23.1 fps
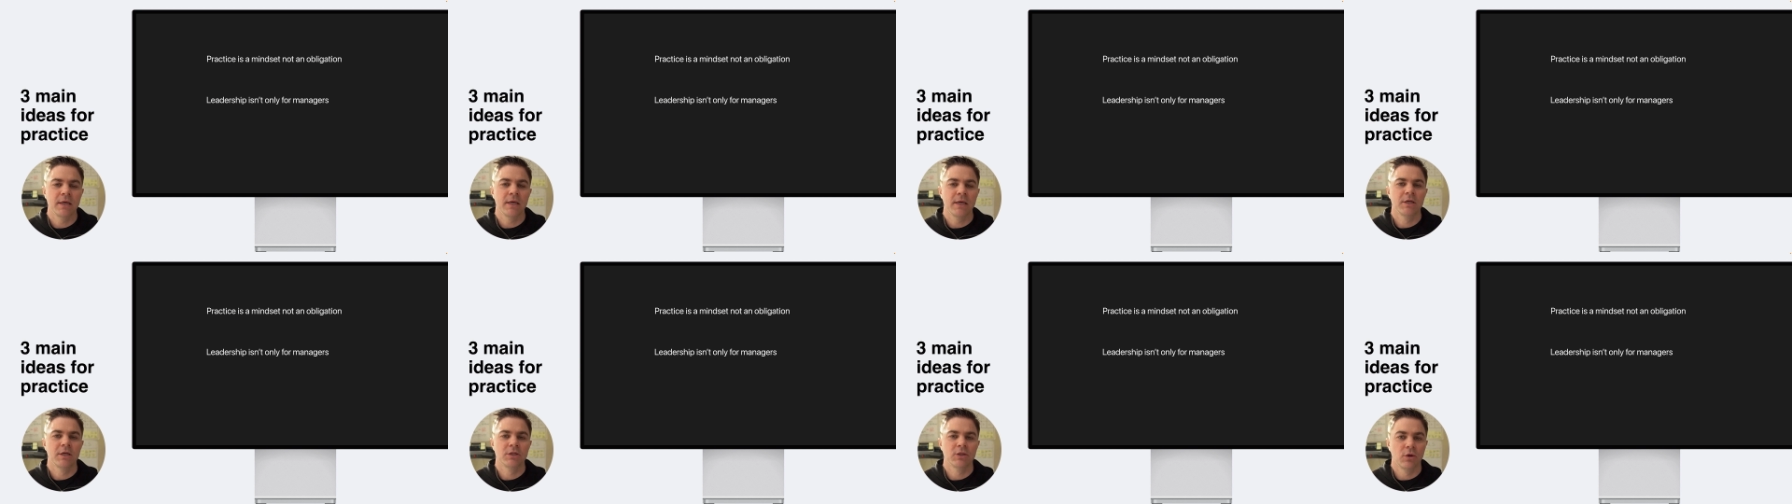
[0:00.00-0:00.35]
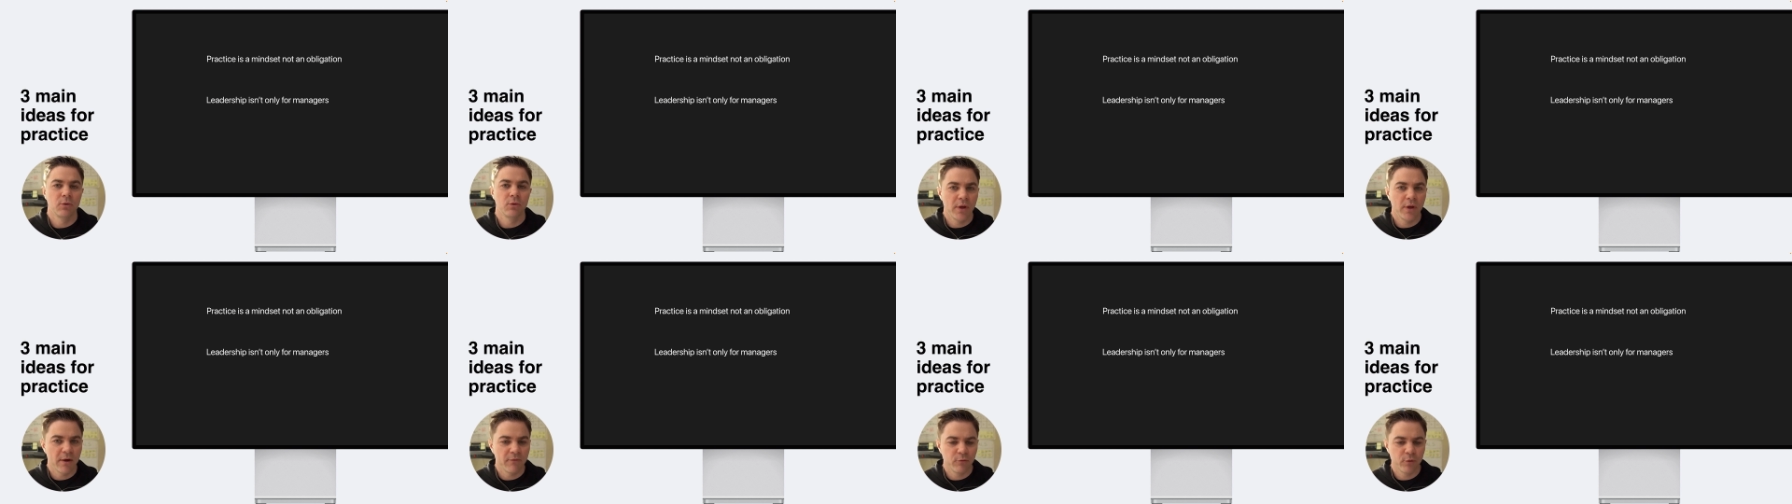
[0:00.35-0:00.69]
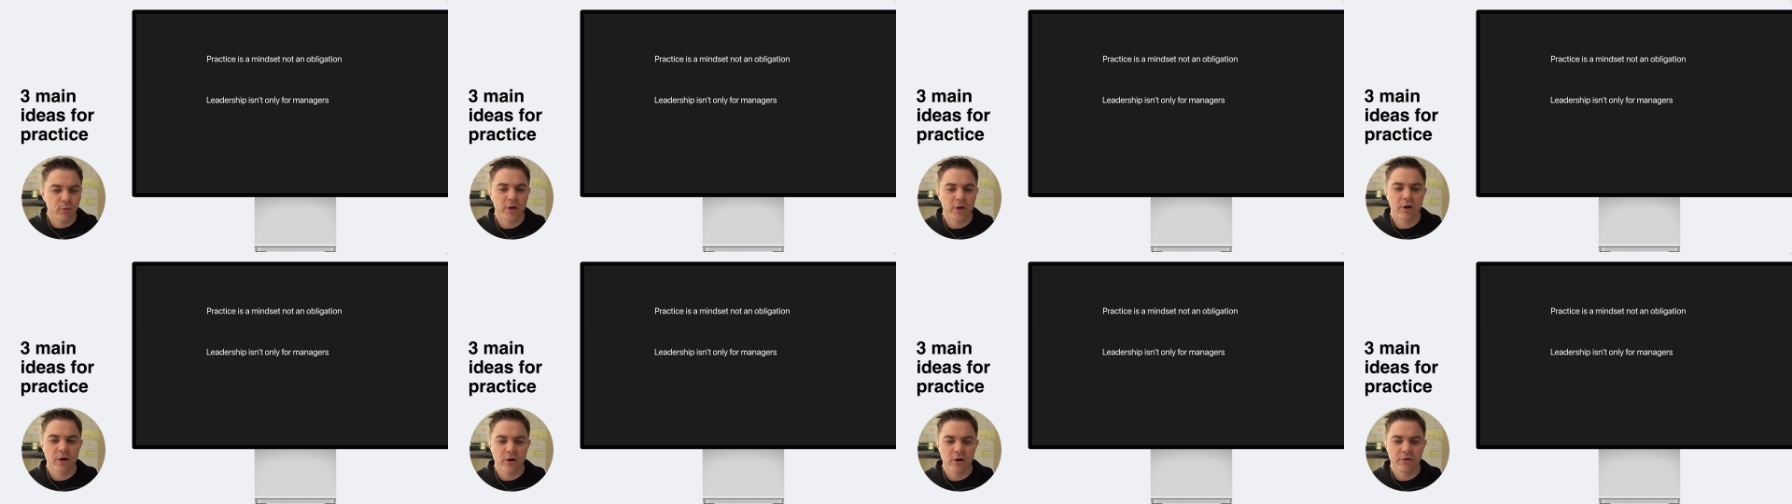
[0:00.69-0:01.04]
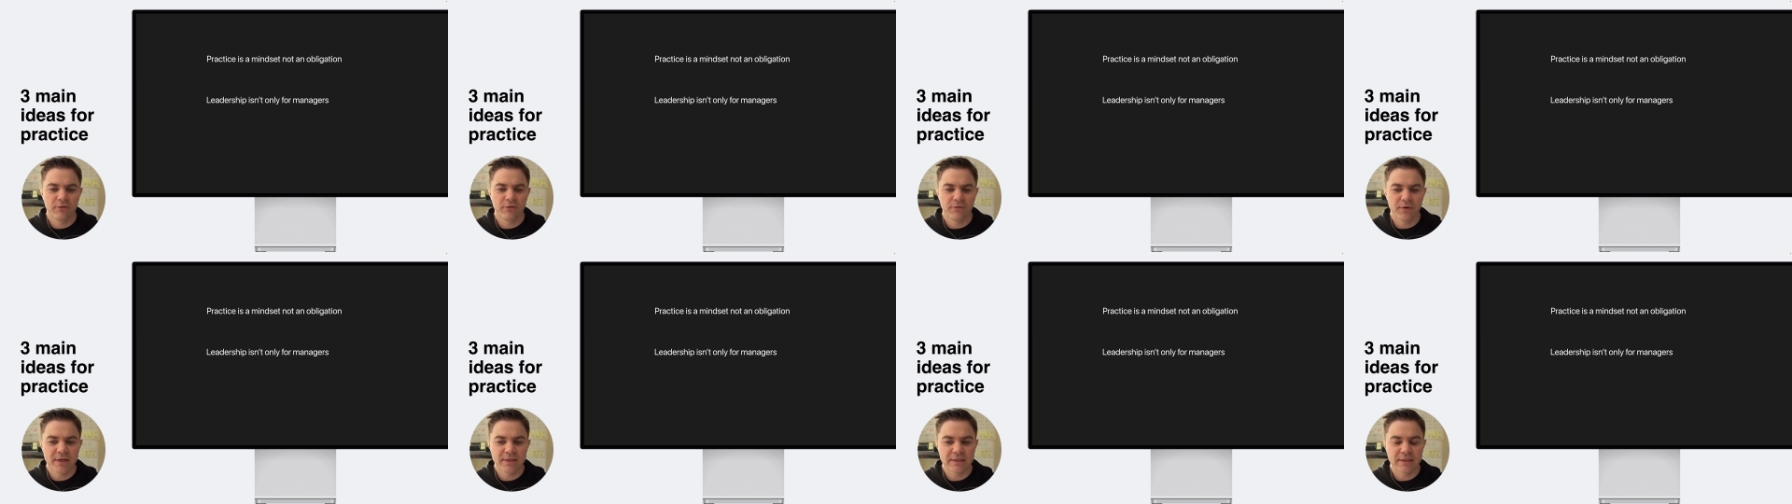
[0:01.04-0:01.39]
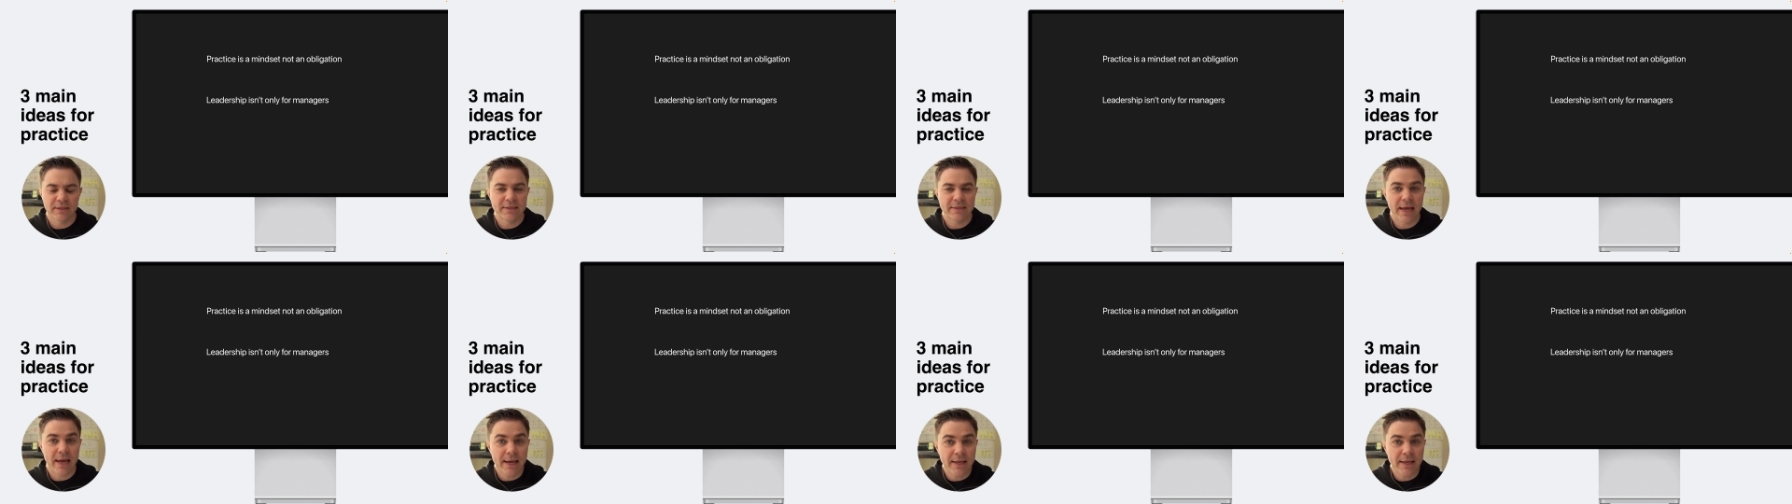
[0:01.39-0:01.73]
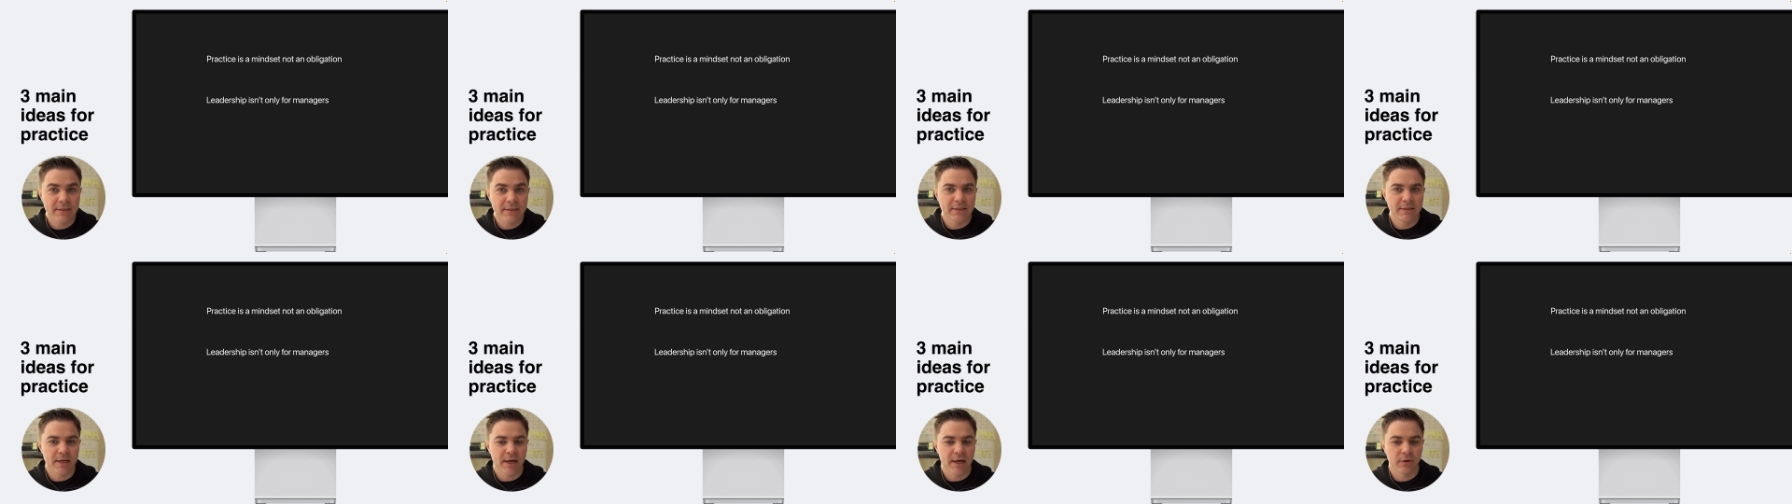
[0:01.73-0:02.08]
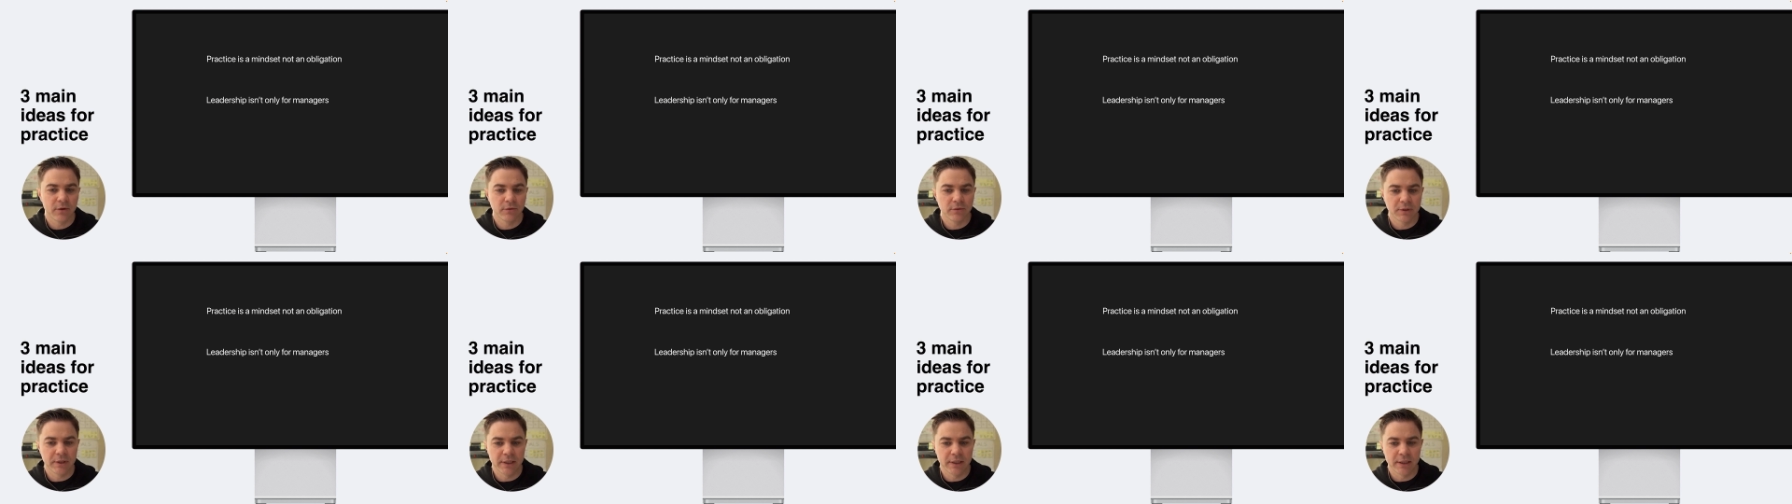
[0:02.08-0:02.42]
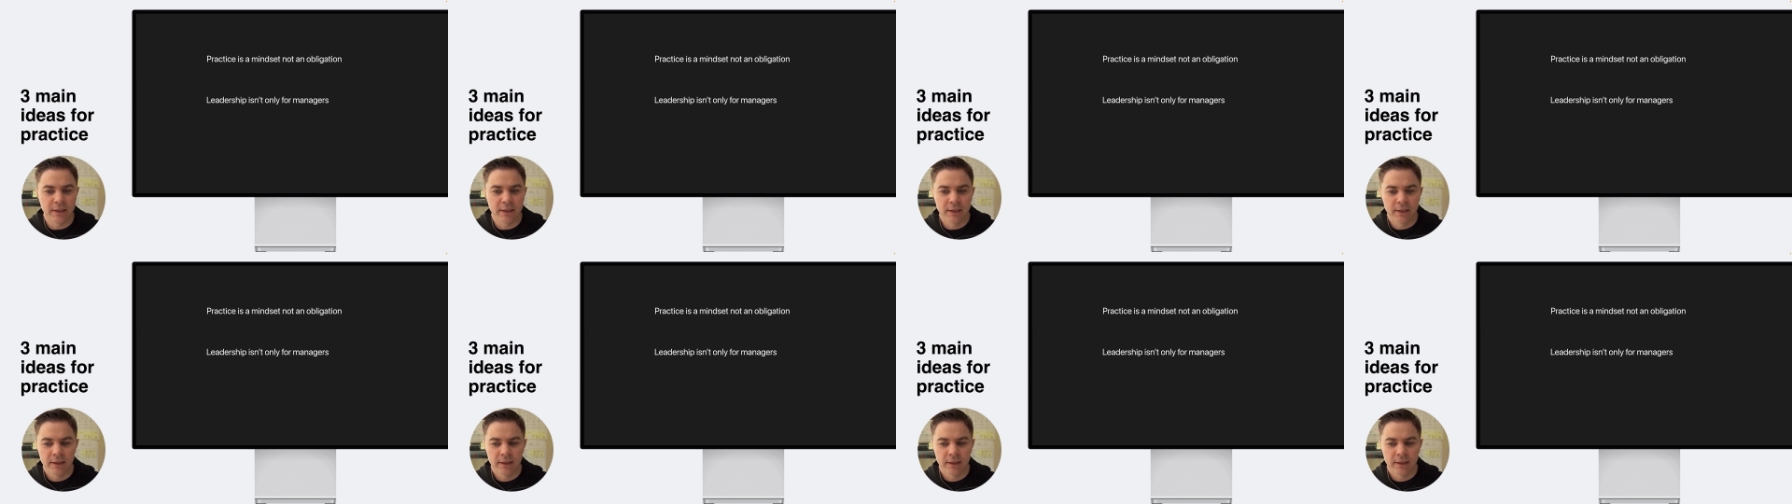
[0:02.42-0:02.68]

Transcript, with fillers: So we have recurring events. It takes not only